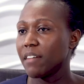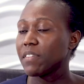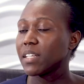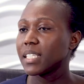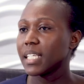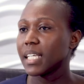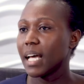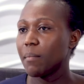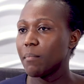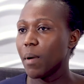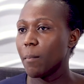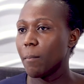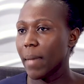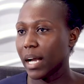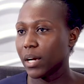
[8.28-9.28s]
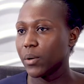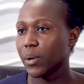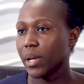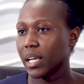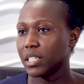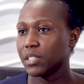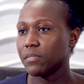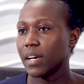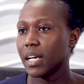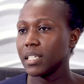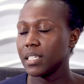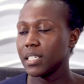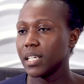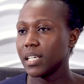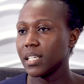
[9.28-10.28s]
A fixed income macro hedge
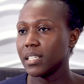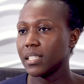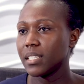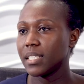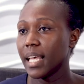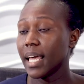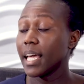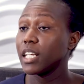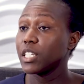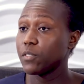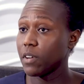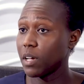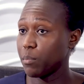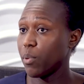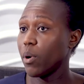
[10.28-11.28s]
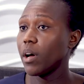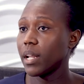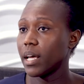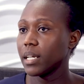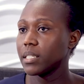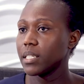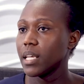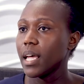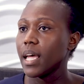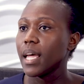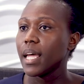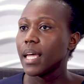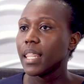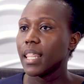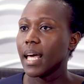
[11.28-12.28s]
fund is a hedge fund product
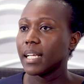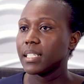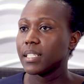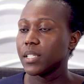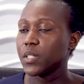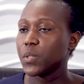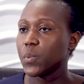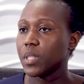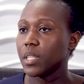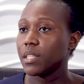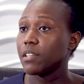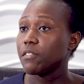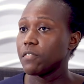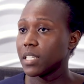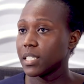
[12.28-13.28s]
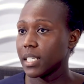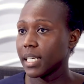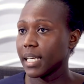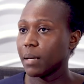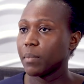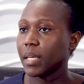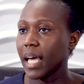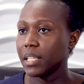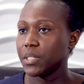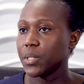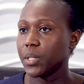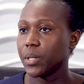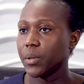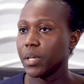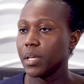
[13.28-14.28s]
that sits within the fixed income
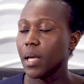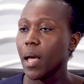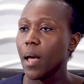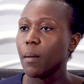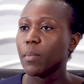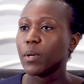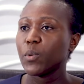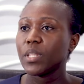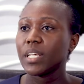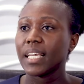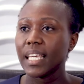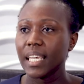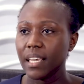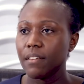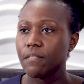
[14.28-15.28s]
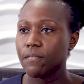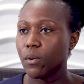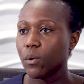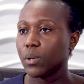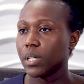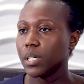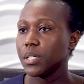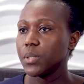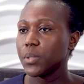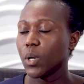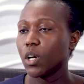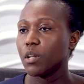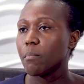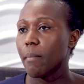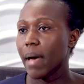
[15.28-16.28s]
category, but with a key focus
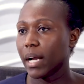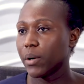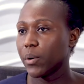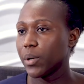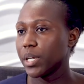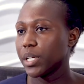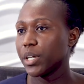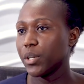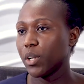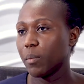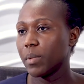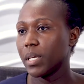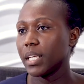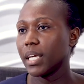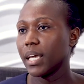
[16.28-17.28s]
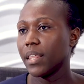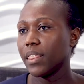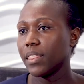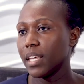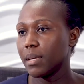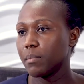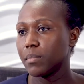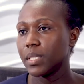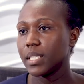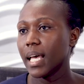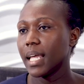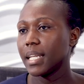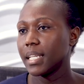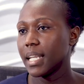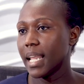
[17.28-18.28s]
on macroeconomic themes
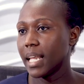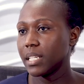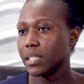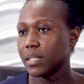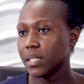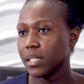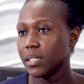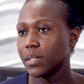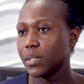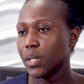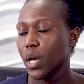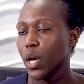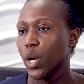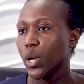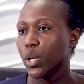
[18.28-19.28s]
and analysis.